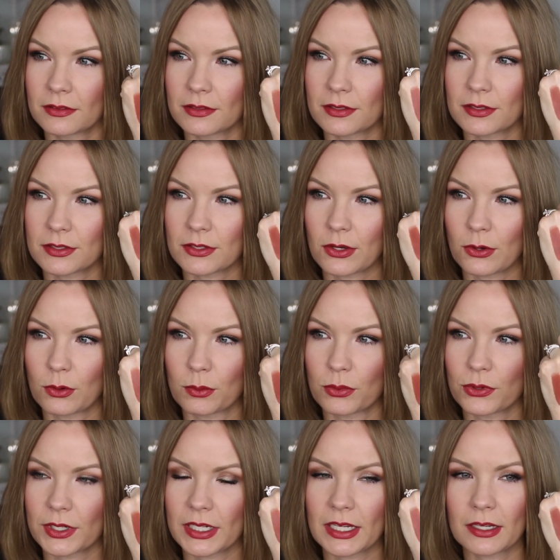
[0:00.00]
So
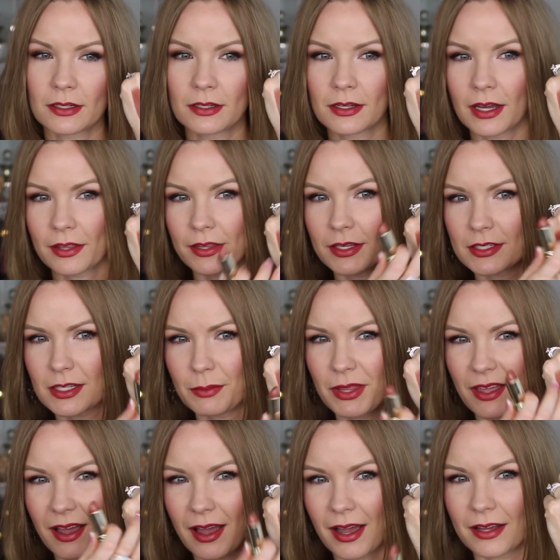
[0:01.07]
pretty. I think some
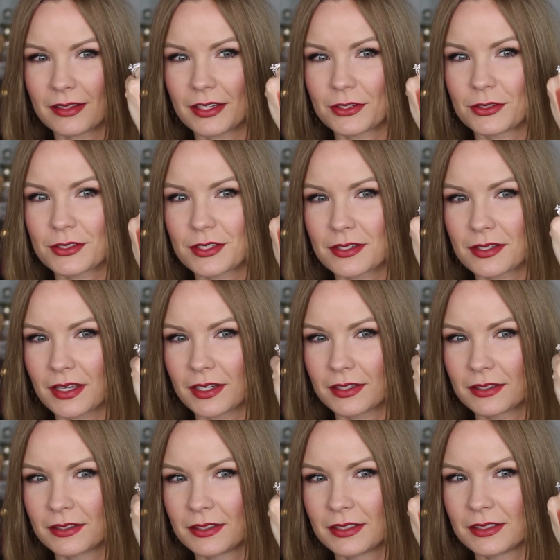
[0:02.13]
of that highlighter is just
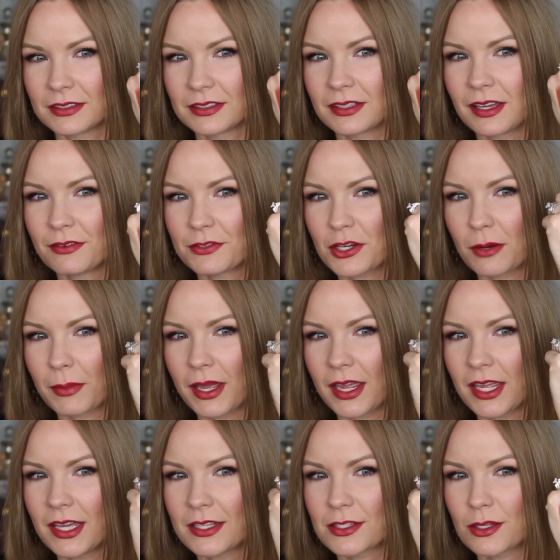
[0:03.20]
like left on my
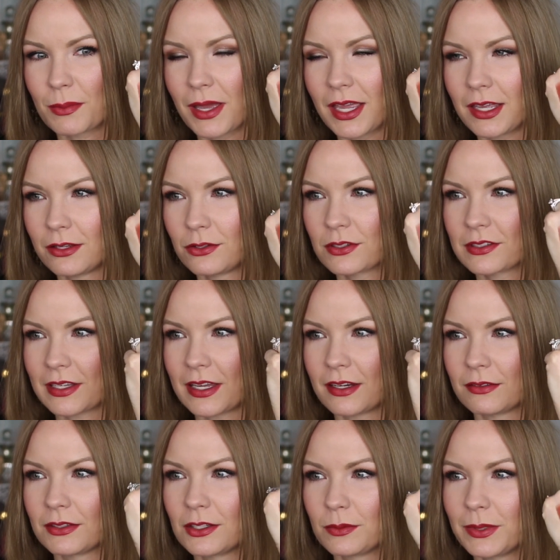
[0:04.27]
hand, so my hand looks kind
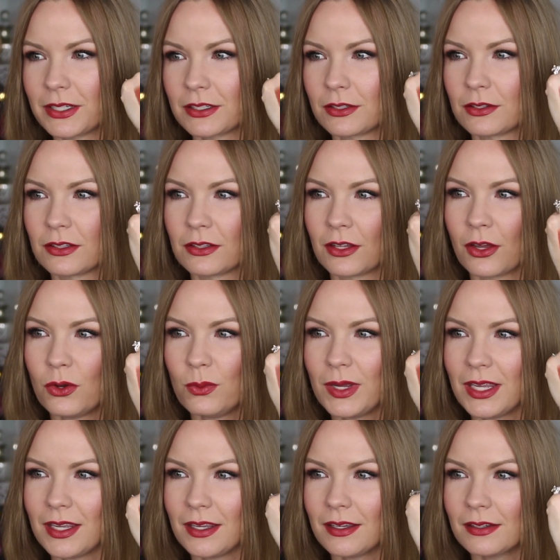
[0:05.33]
of a little bit glowy
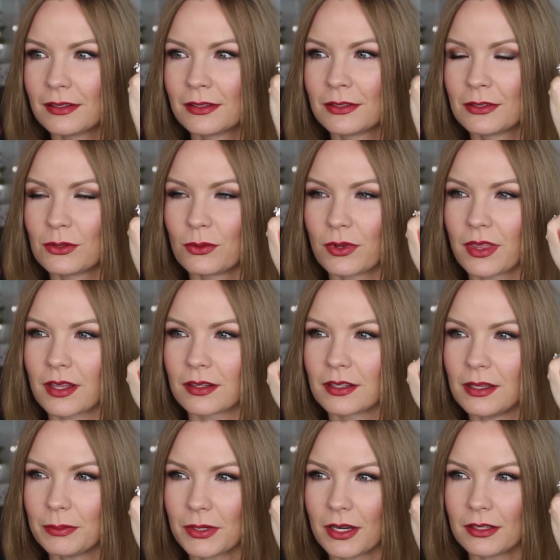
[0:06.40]
with that
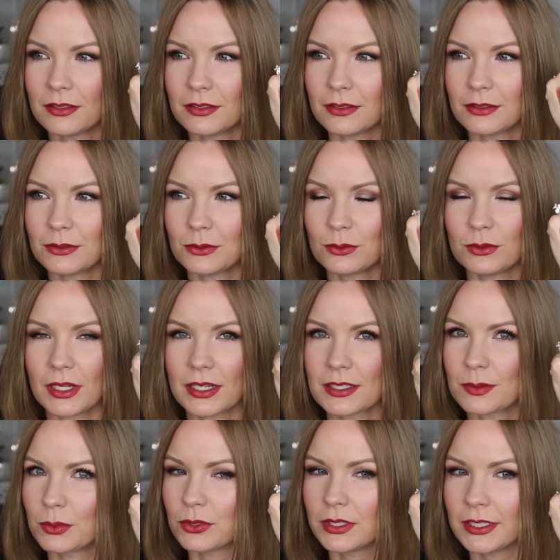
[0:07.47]
lip color. Ooh,
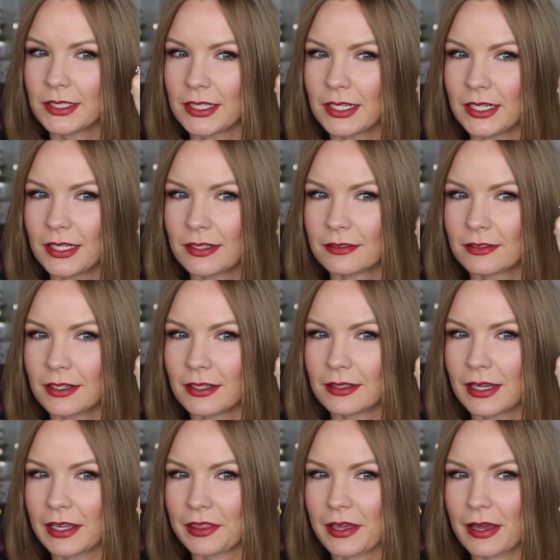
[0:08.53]
that's pretty. I
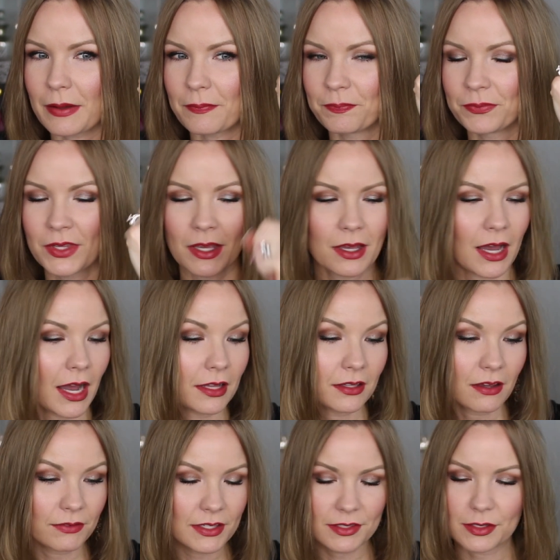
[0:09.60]
like that. I
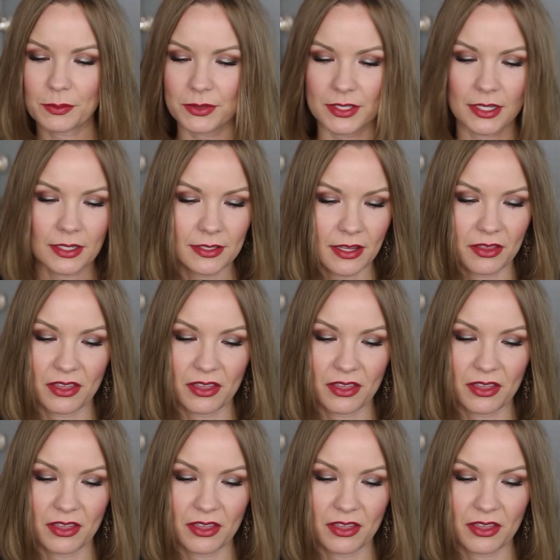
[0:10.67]
love these lipsticks.